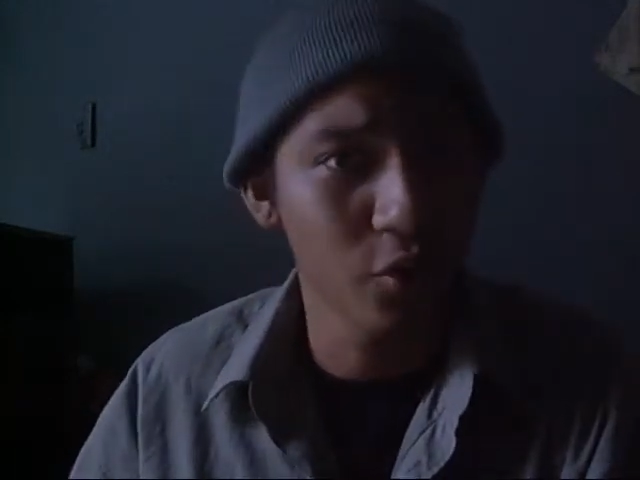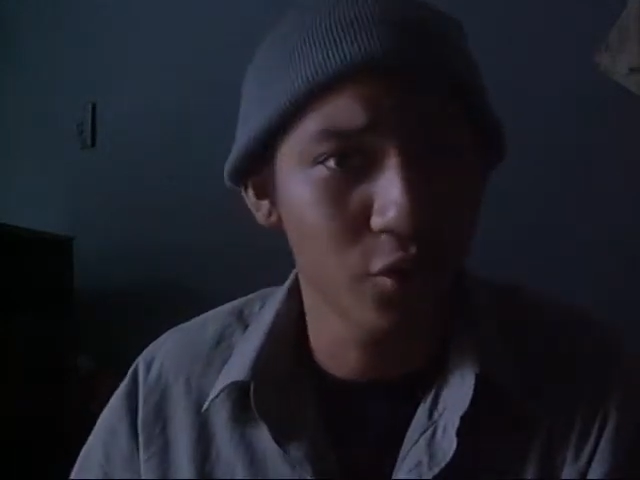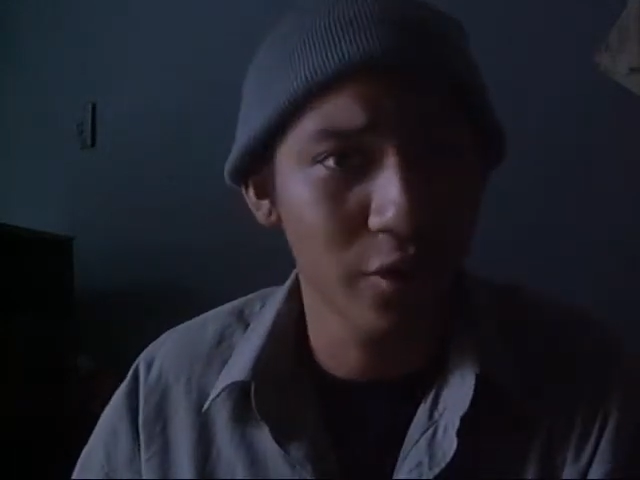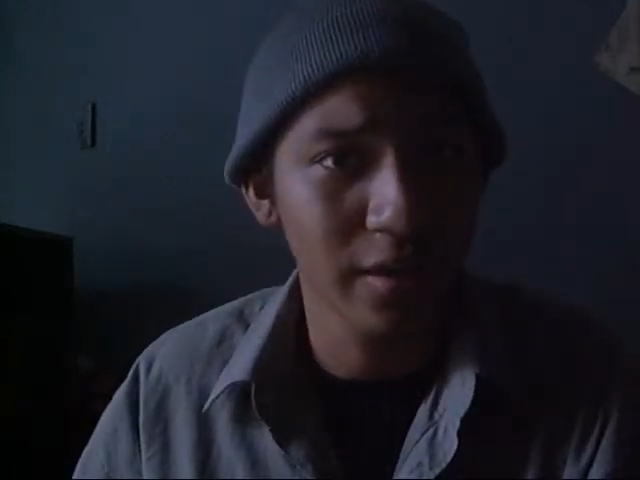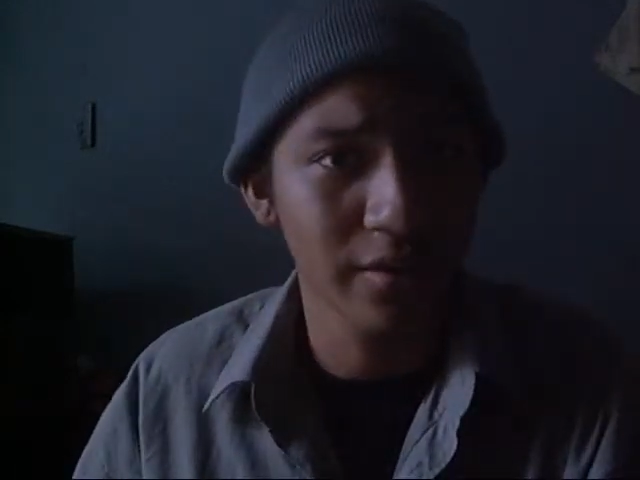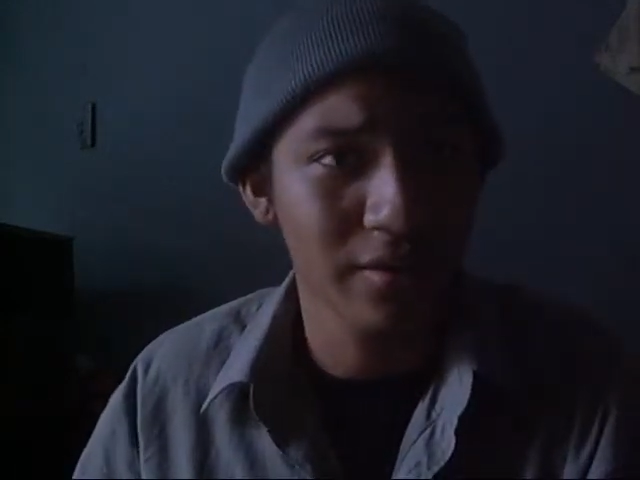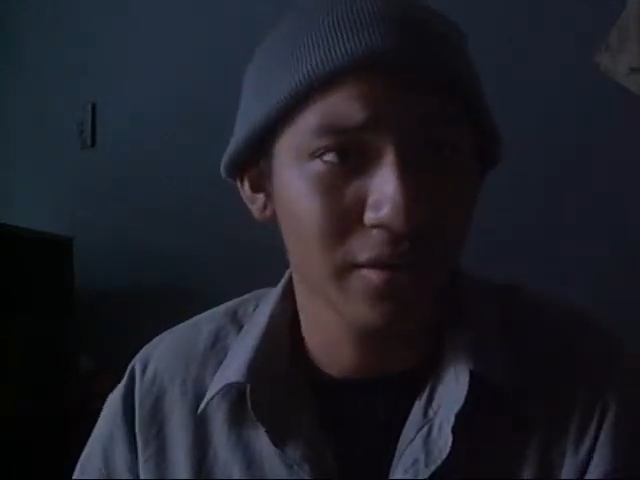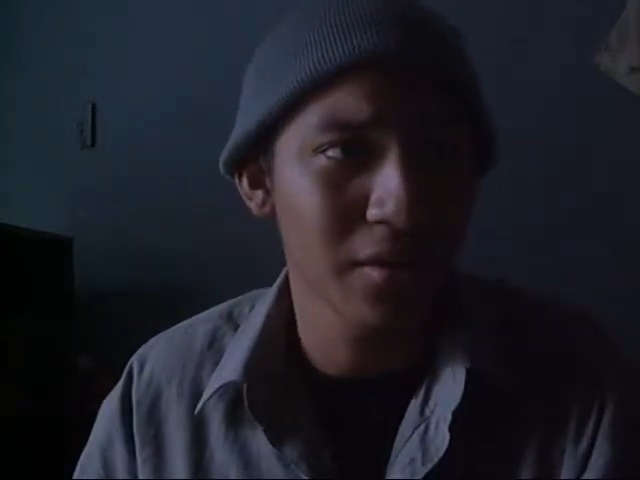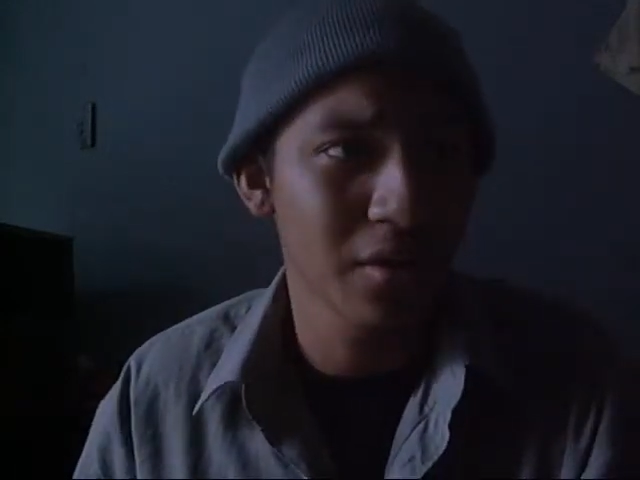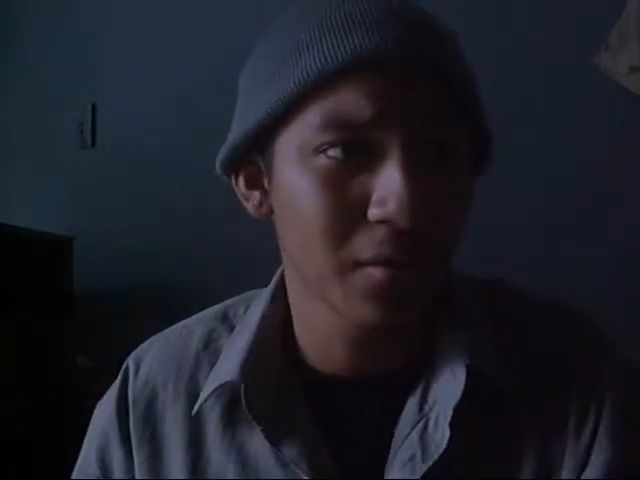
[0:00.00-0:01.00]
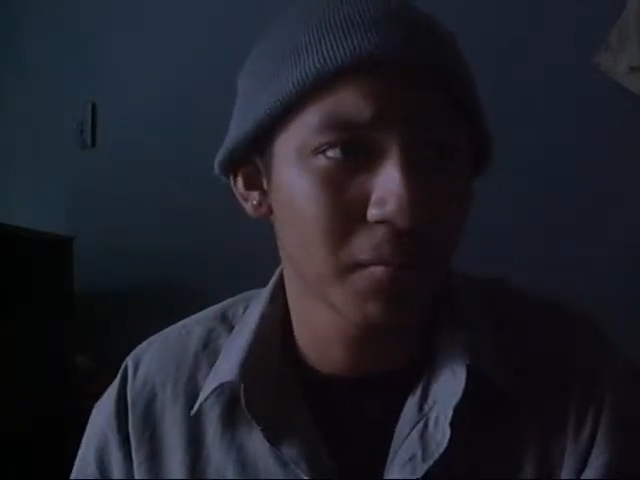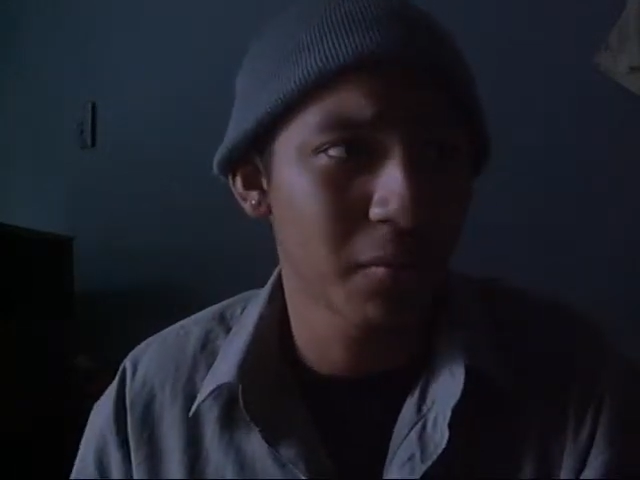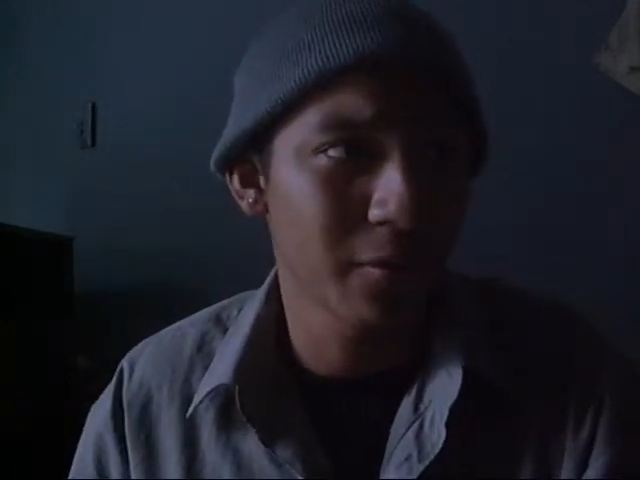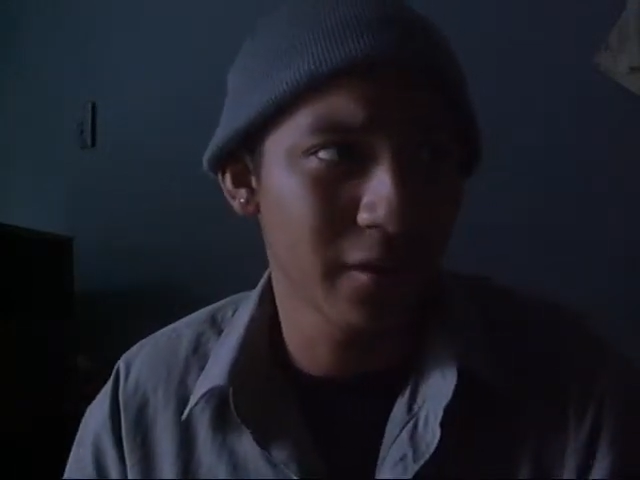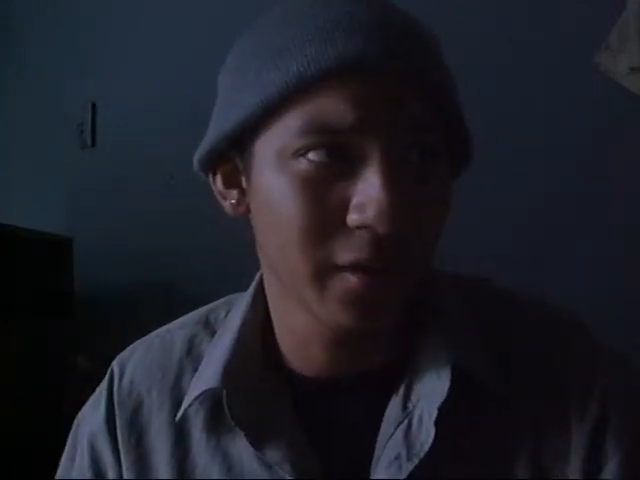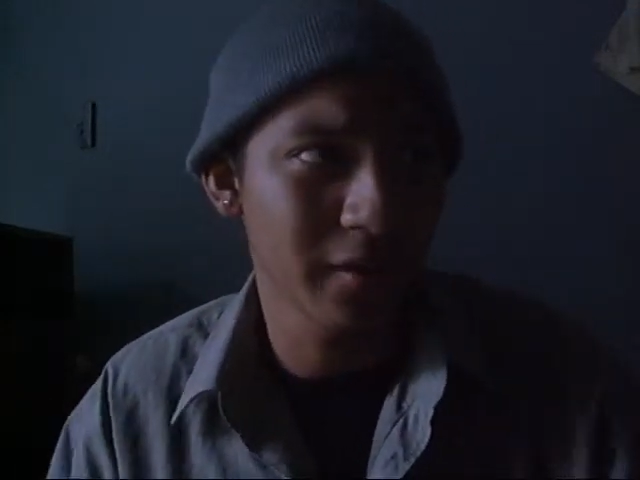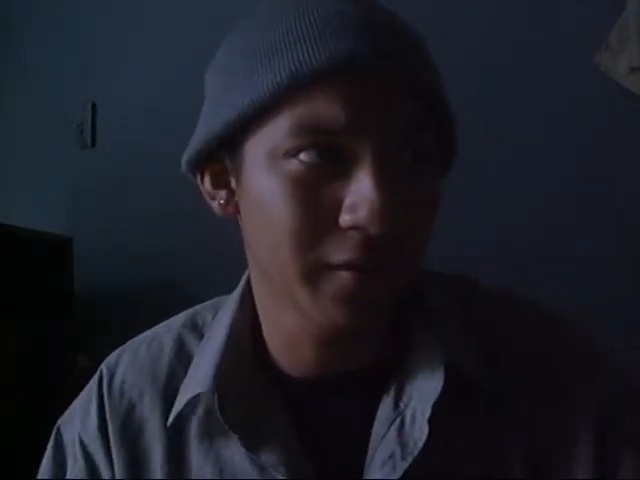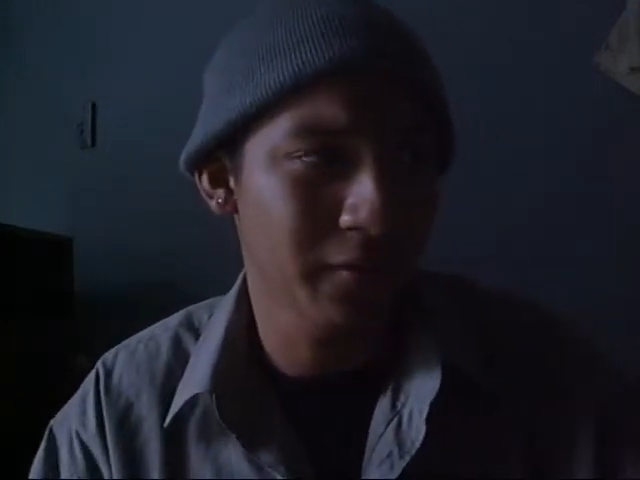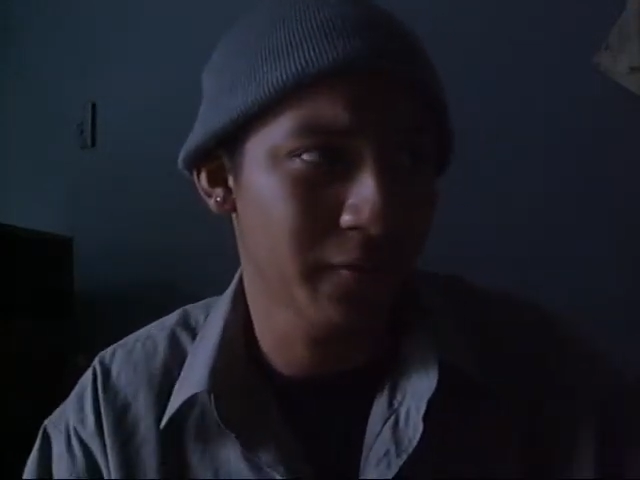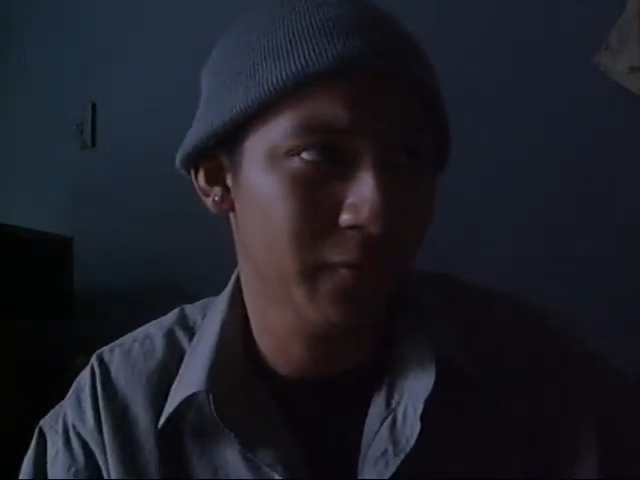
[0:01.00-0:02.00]
you dress, about
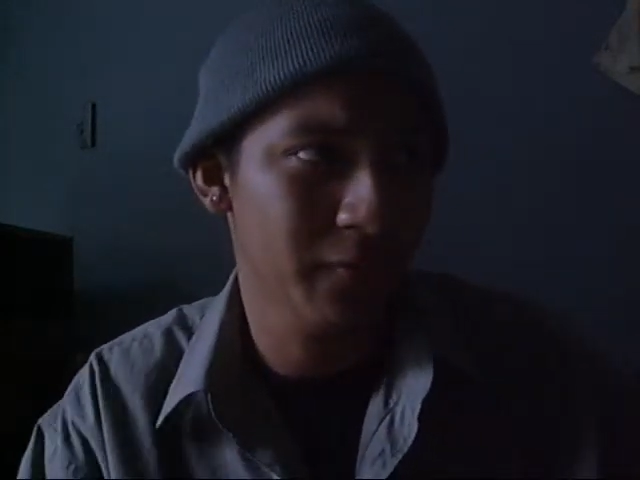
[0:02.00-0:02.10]
if,